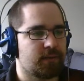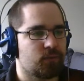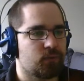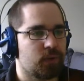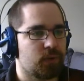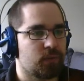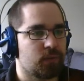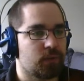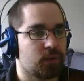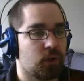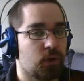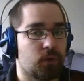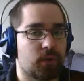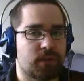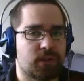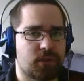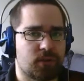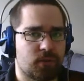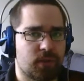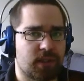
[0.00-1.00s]
we will know
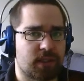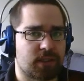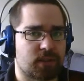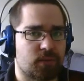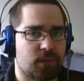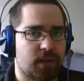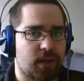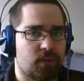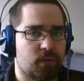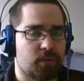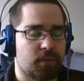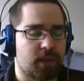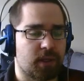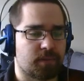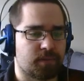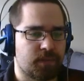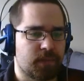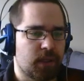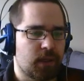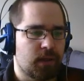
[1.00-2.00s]
in 2 weeks what that will be.
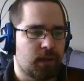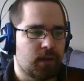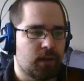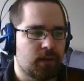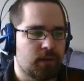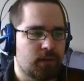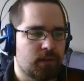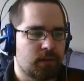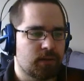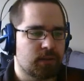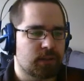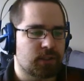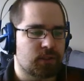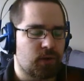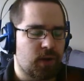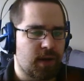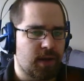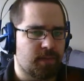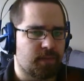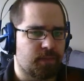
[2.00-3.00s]
So
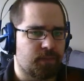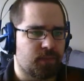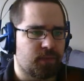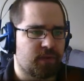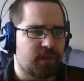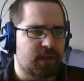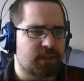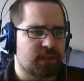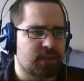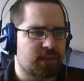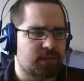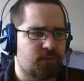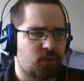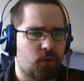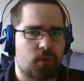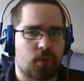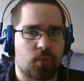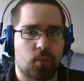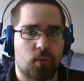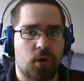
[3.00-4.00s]
yeah, thanks
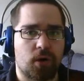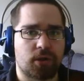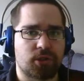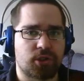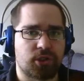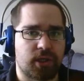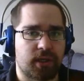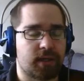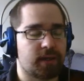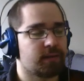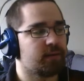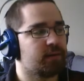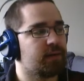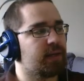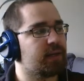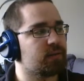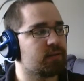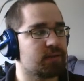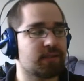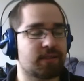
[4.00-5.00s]
for watching, and the
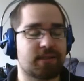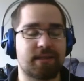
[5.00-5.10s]
deck list